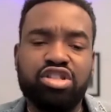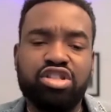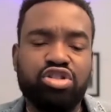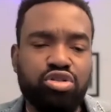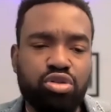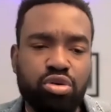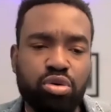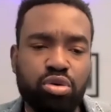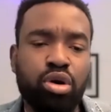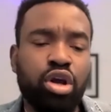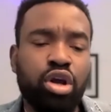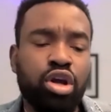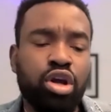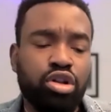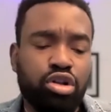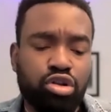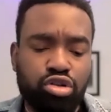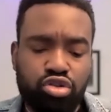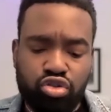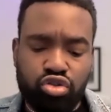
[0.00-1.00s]
No, the
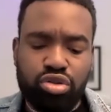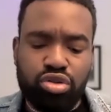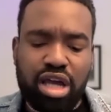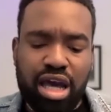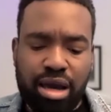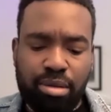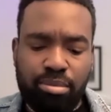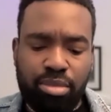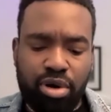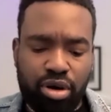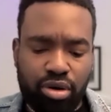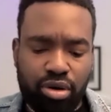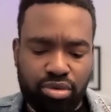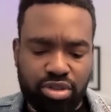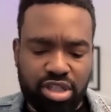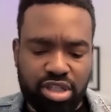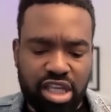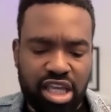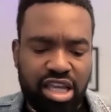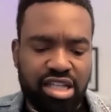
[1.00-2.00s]
truth about
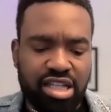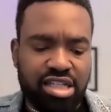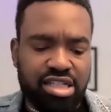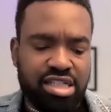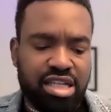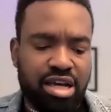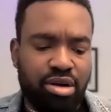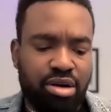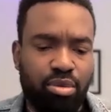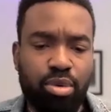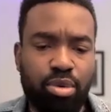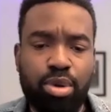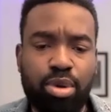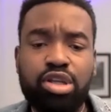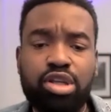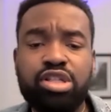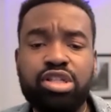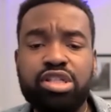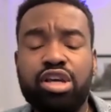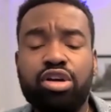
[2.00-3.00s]
it is that when we
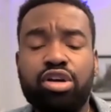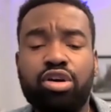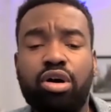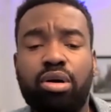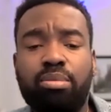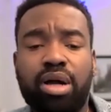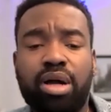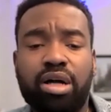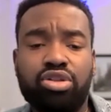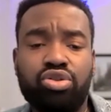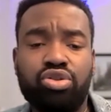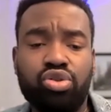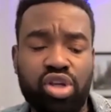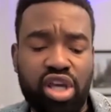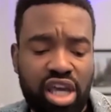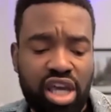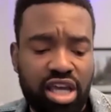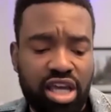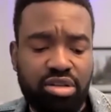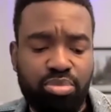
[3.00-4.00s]
still come back to
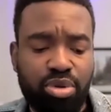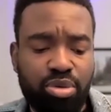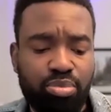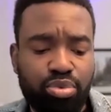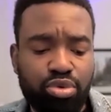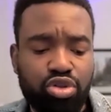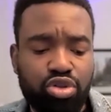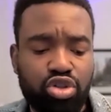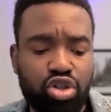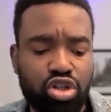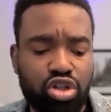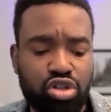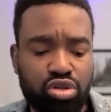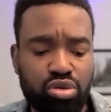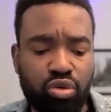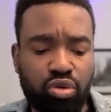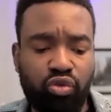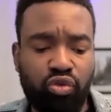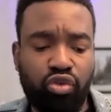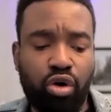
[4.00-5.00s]
hate, people just look
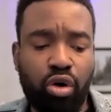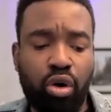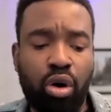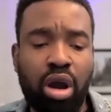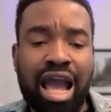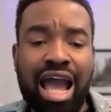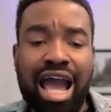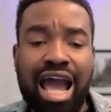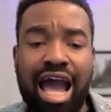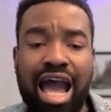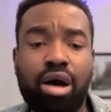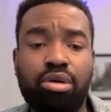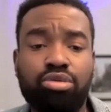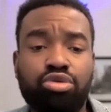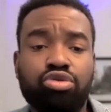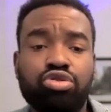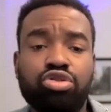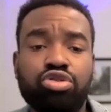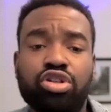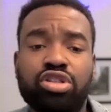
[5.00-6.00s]
for how to
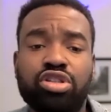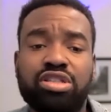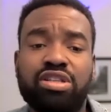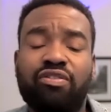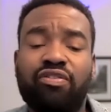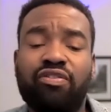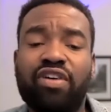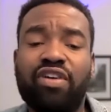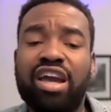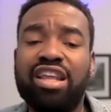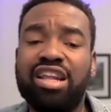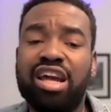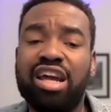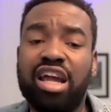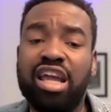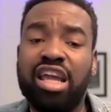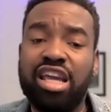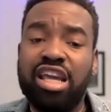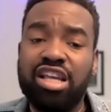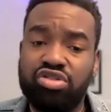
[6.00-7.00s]
justify their
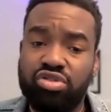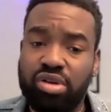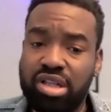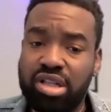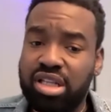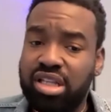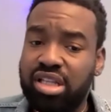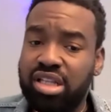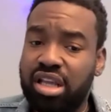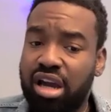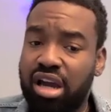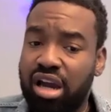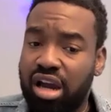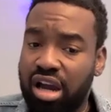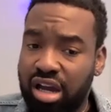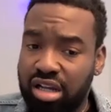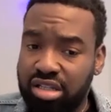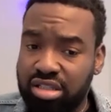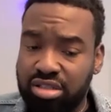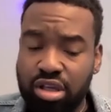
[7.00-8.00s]
hatred in their
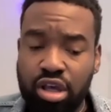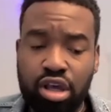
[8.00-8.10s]
hearts.